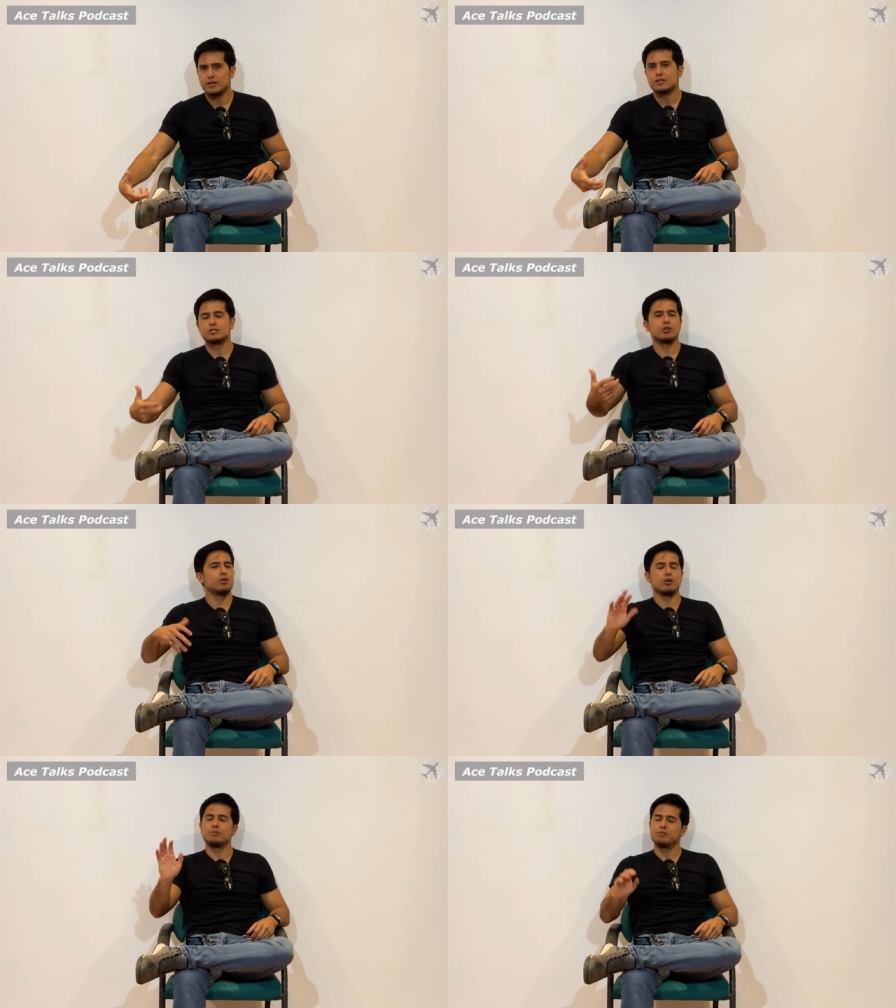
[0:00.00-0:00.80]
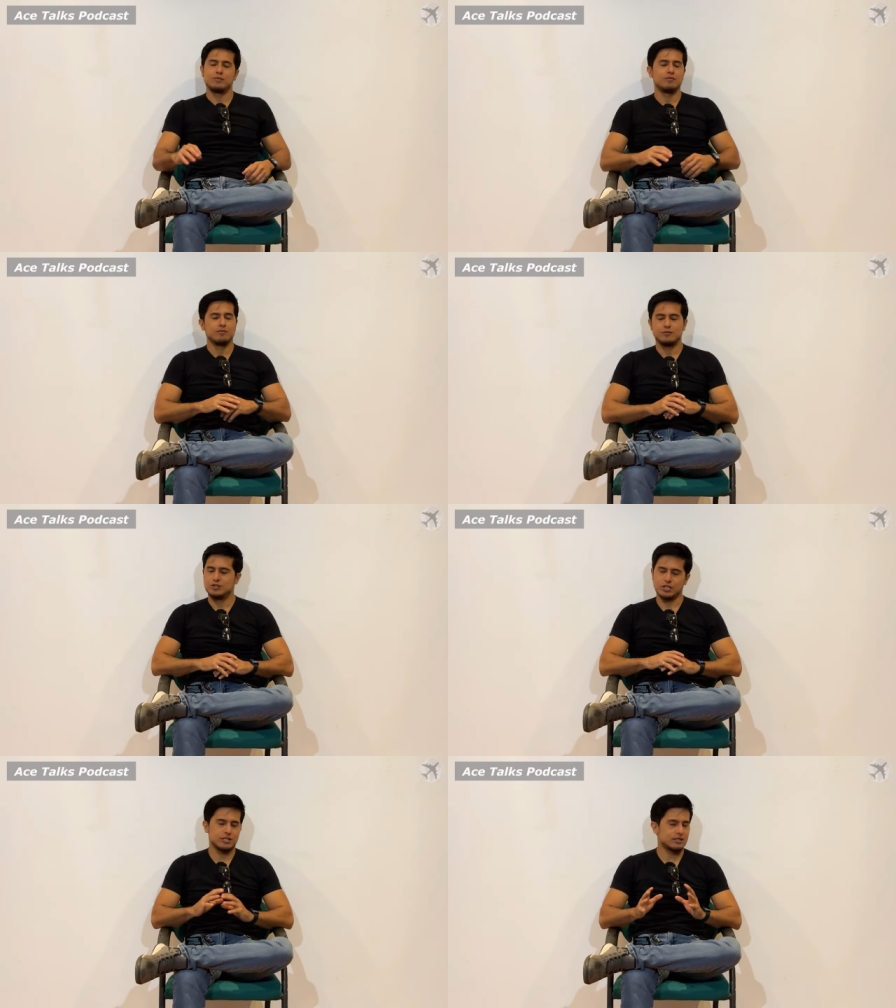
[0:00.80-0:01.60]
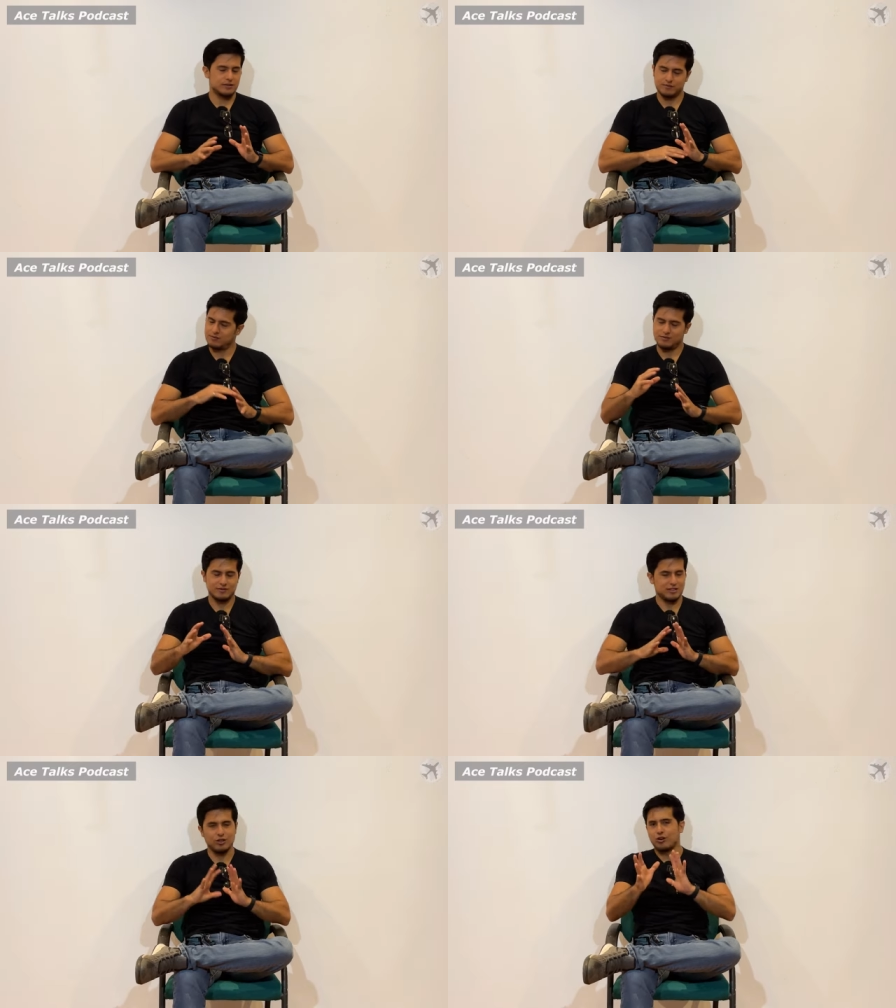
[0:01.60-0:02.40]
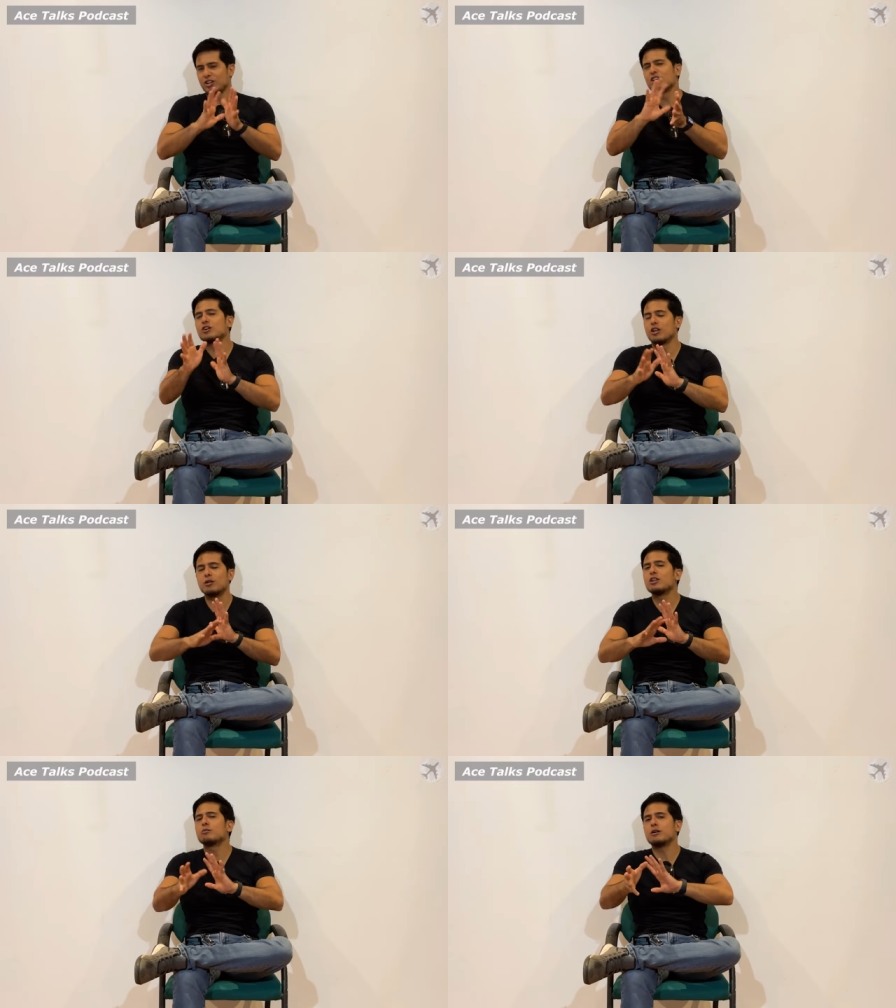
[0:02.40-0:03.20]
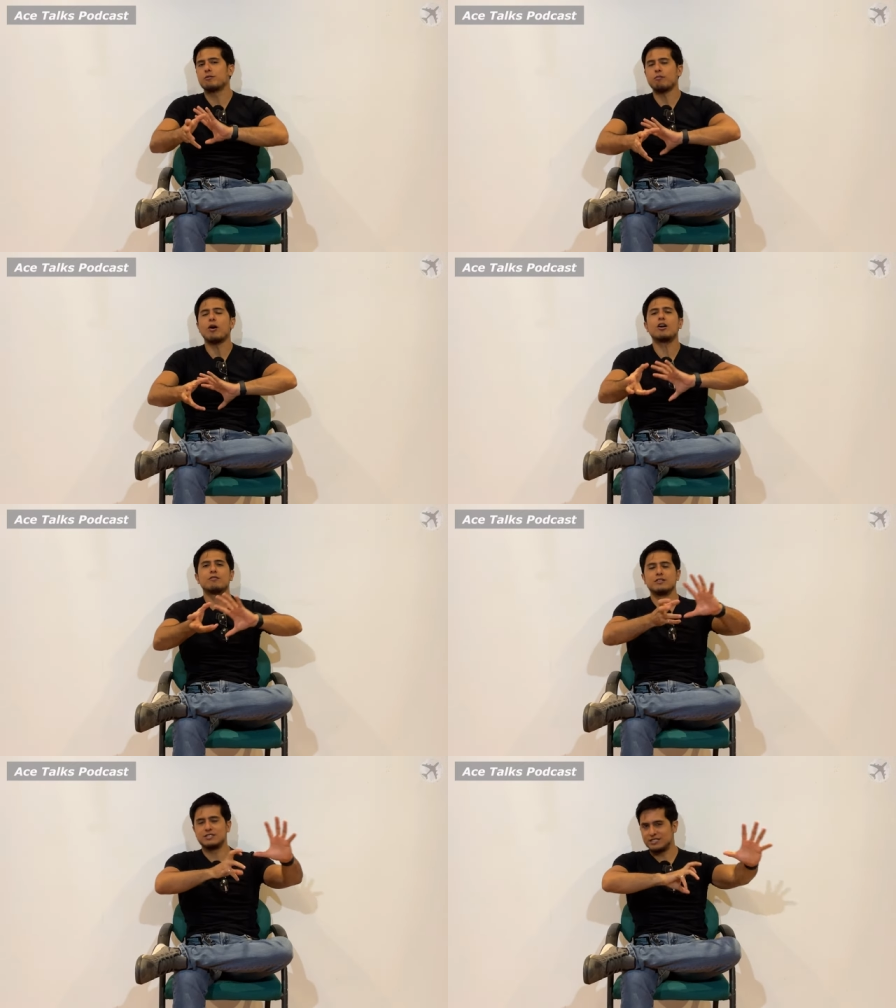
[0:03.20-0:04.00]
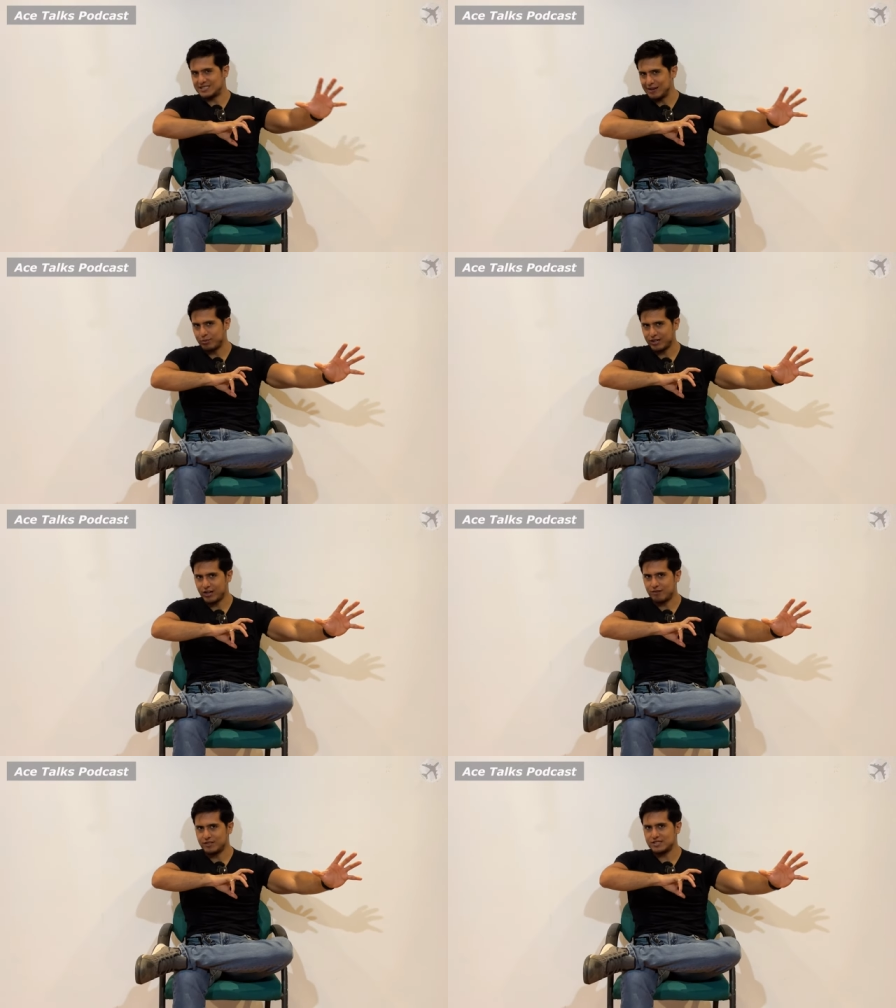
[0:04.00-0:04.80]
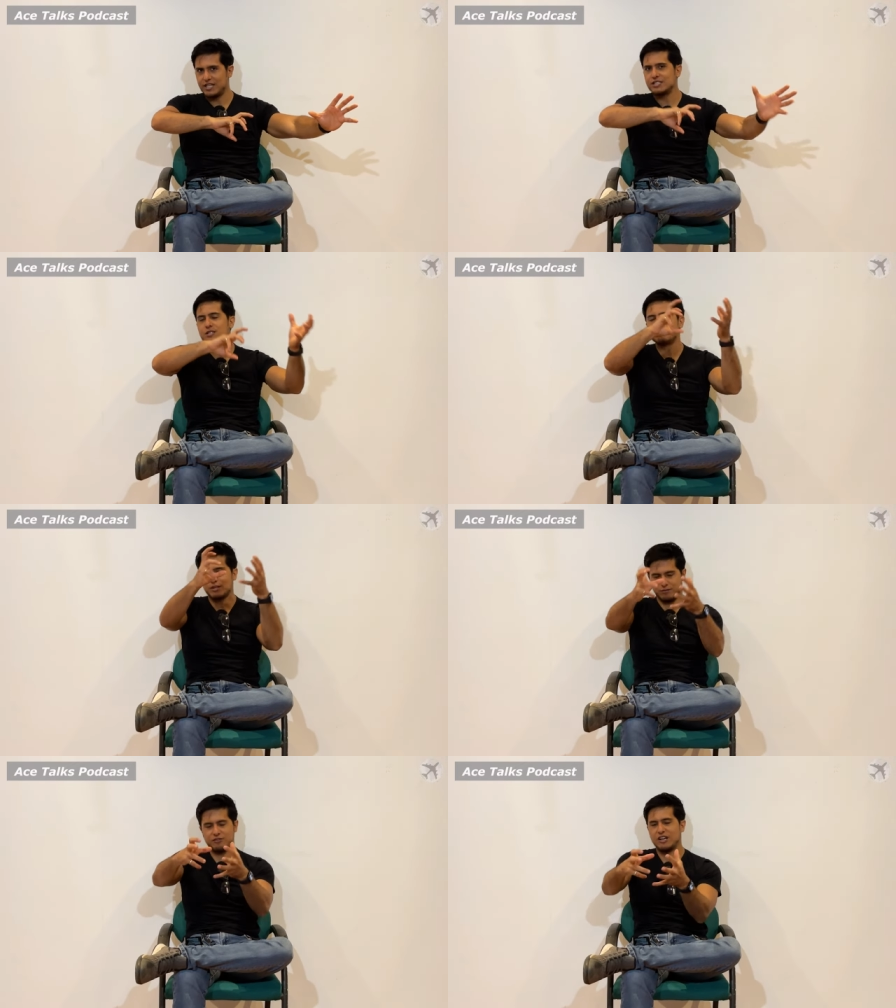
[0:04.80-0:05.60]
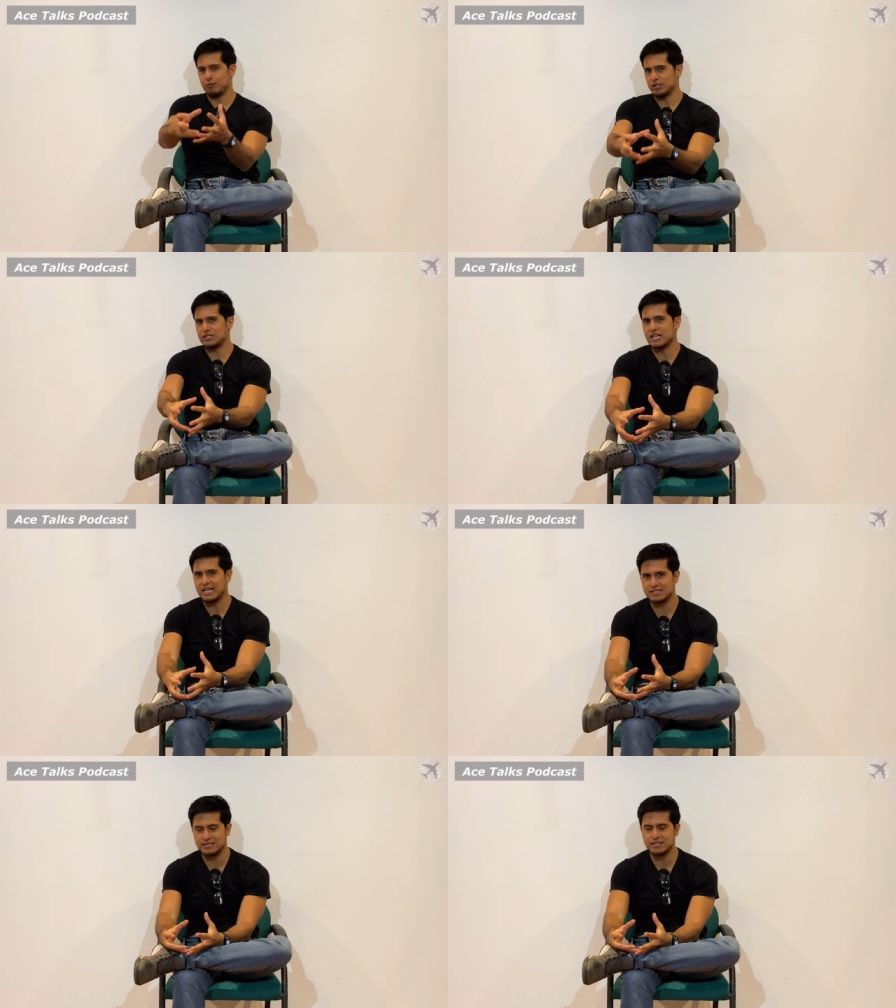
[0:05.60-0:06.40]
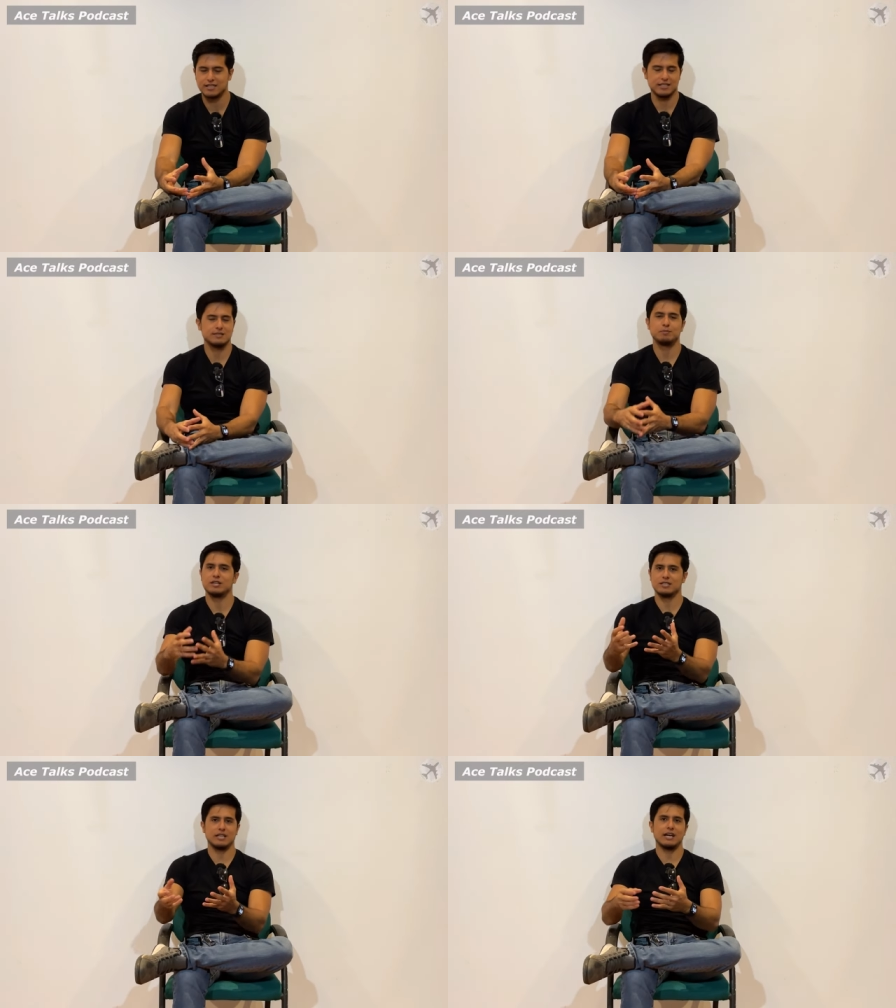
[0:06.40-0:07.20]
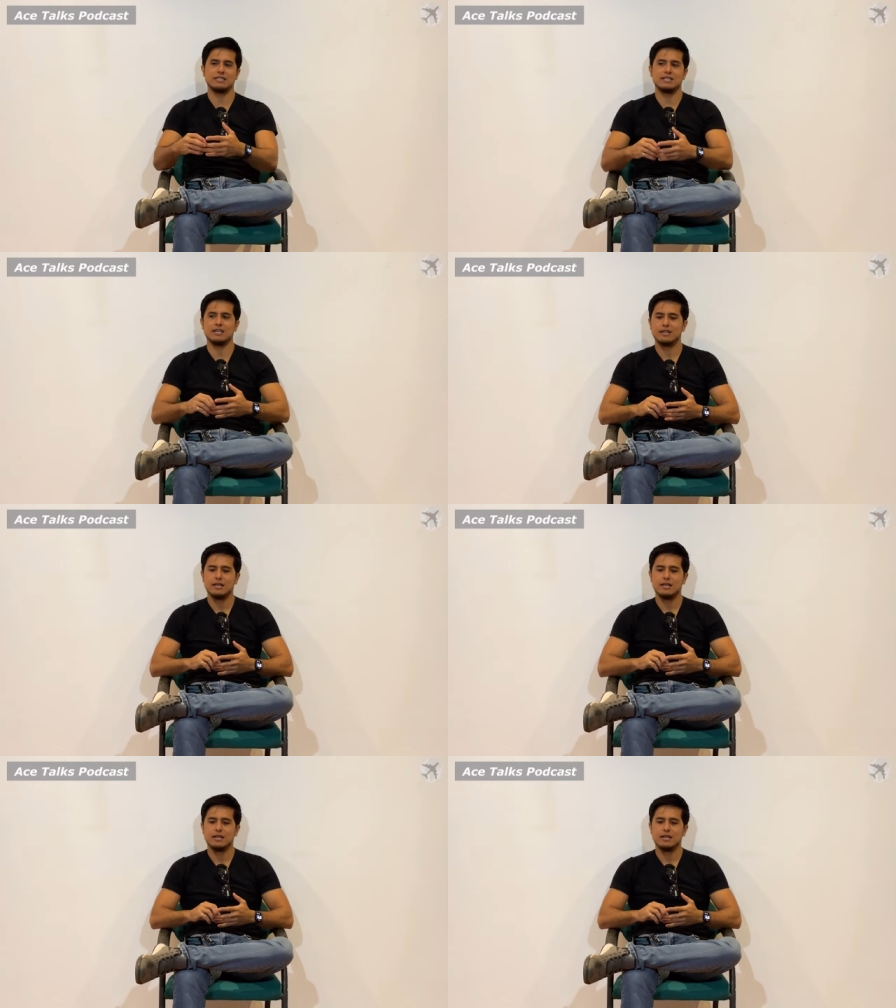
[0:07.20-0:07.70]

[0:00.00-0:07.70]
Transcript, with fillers: So, you know, just, you know, a little, a little bit of a part of a separate conversation, but very much ties into this, because like I said,